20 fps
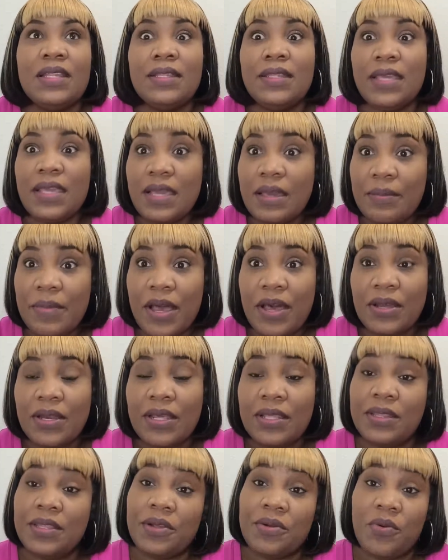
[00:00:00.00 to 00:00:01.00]
Think about
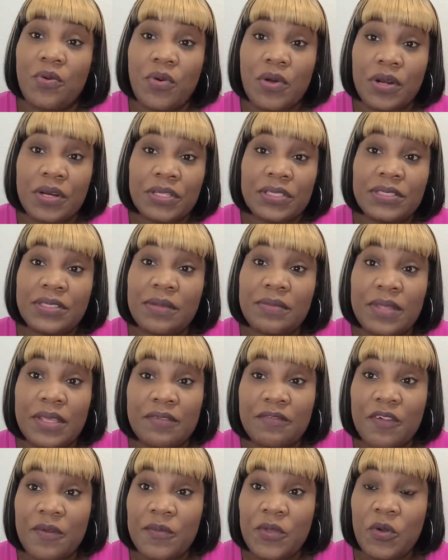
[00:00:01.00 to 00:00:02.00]
it. They're ordering
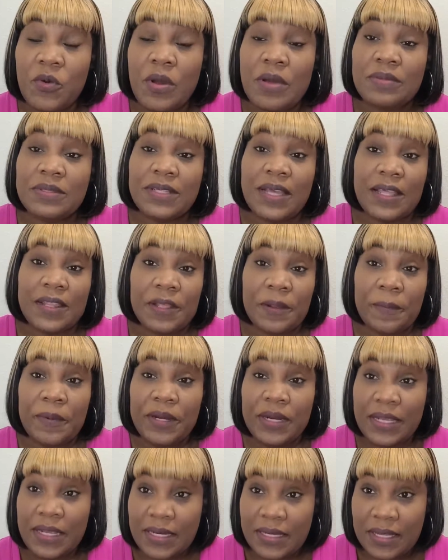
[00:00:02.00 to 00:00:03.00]
something from your website. They're
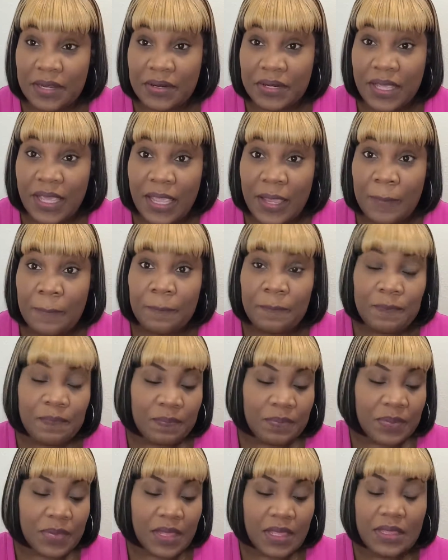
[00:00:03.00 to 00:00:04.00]
putting in their name,
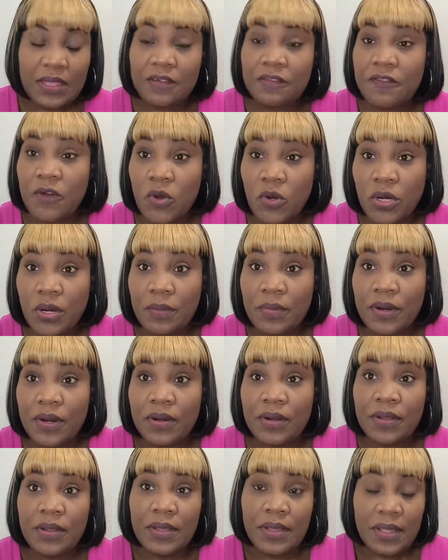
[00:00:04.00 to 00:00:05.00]
their phone
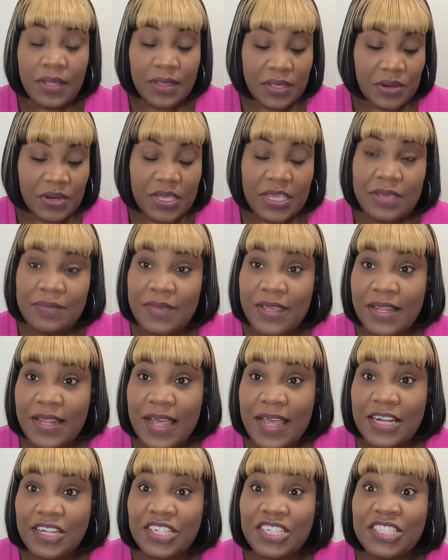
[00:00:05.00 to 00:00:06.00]
number, their email
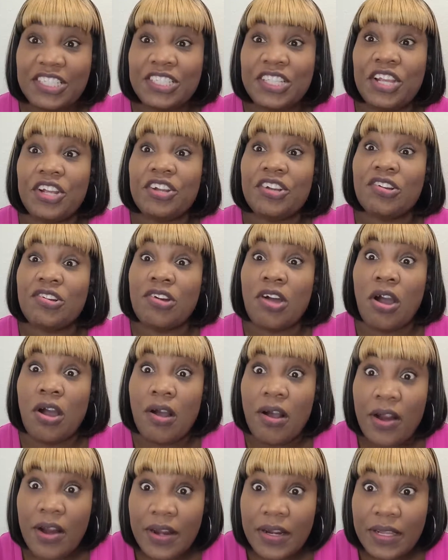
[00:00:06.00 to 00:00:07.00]
address, their
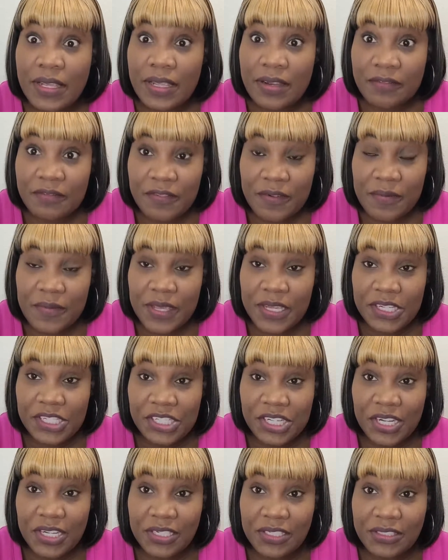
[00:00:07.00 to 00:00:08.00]
card
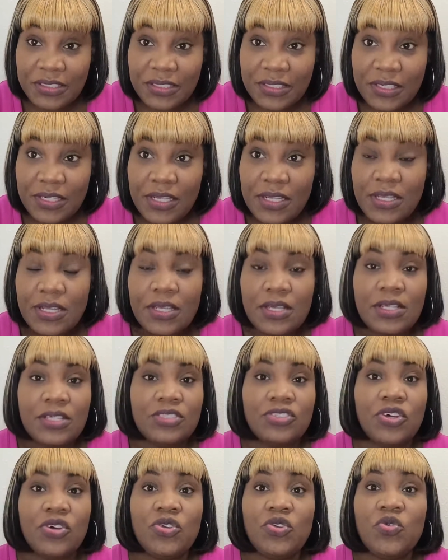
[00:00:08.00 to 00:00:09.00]
information.
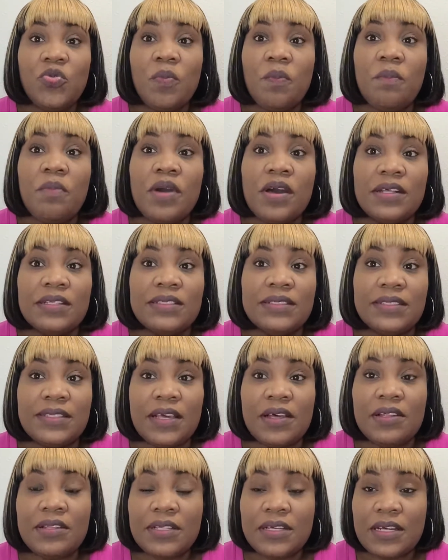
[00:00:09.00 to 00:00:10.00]
So you must
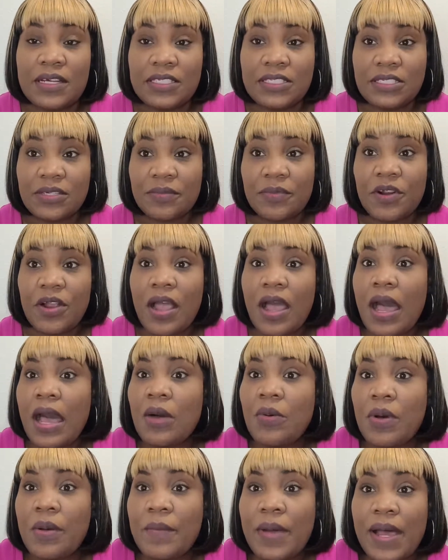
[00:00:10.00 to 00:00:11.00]
tell the customer,
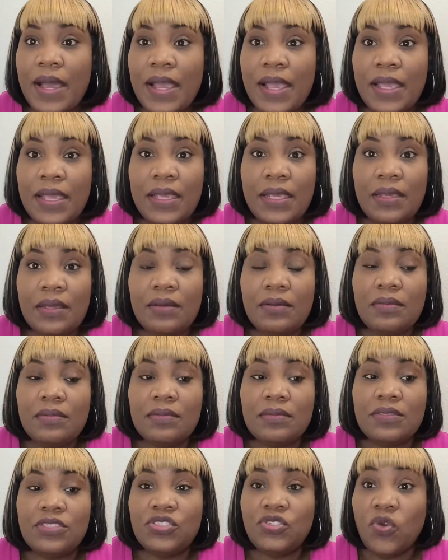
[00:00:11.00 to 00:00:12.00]
how am I
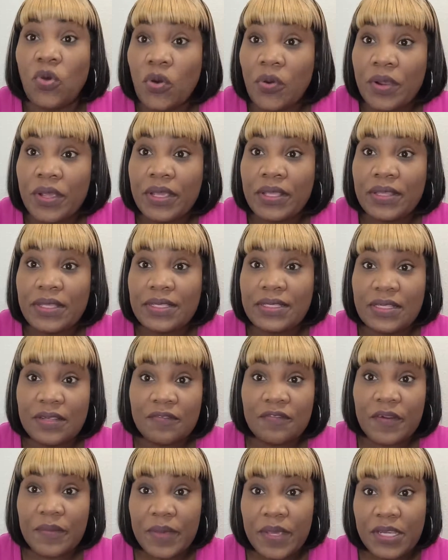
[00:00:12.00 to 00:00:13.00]
storing this
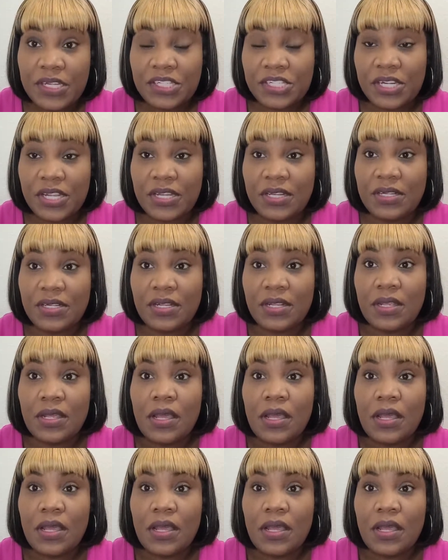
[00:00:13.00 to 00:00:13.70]
information?